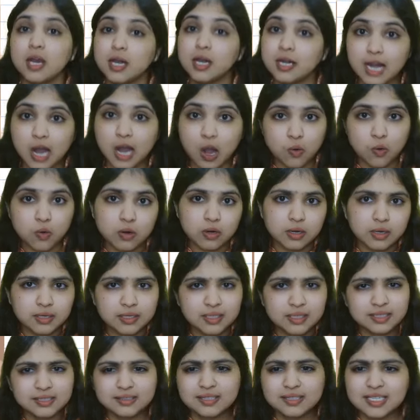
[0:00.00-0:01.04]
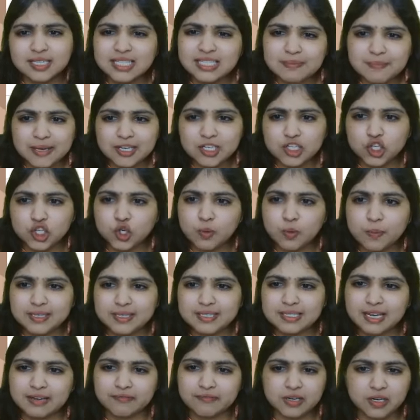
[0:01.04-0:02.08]
now this much you
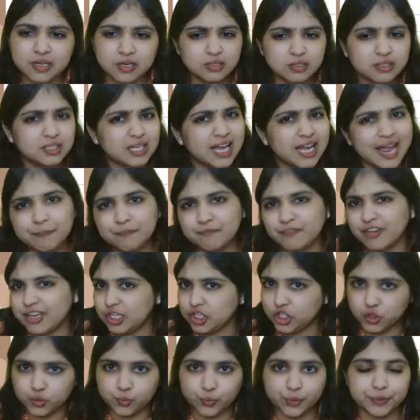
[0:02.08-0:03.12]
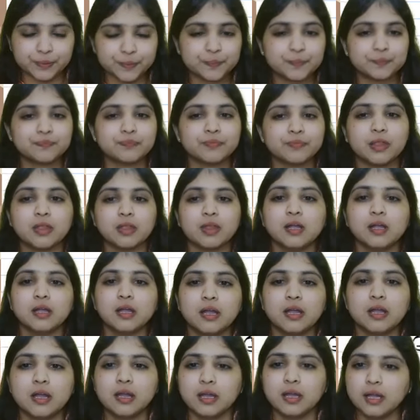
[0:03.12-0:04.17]
must have learnt, I am very sure.
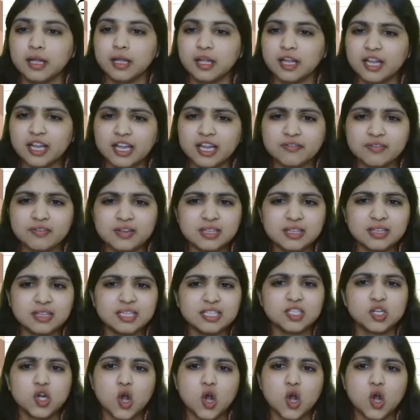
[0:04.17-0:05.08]
Even this